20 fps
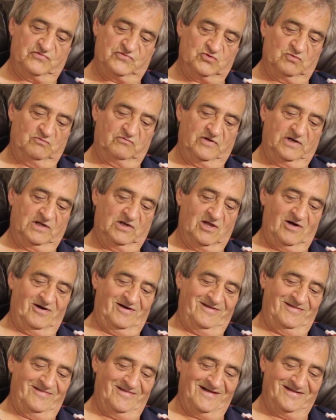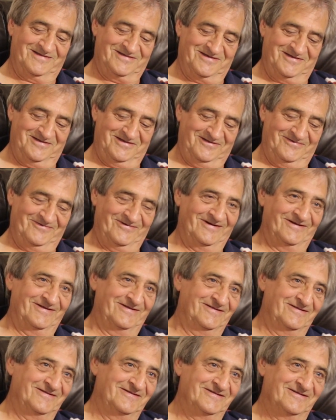Something like that
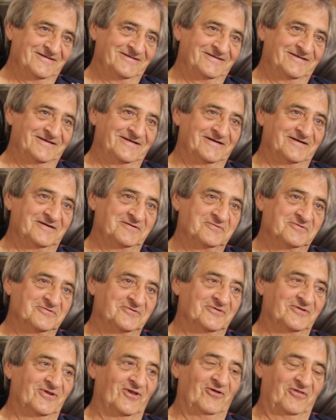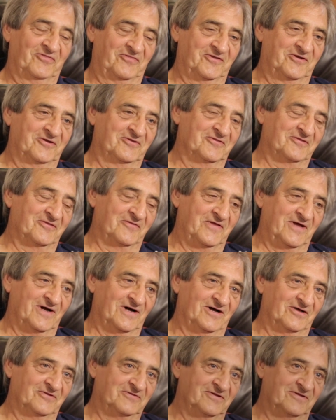anyway. Yeah, a lot thinner than they
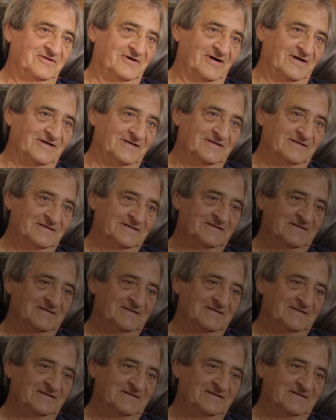are today.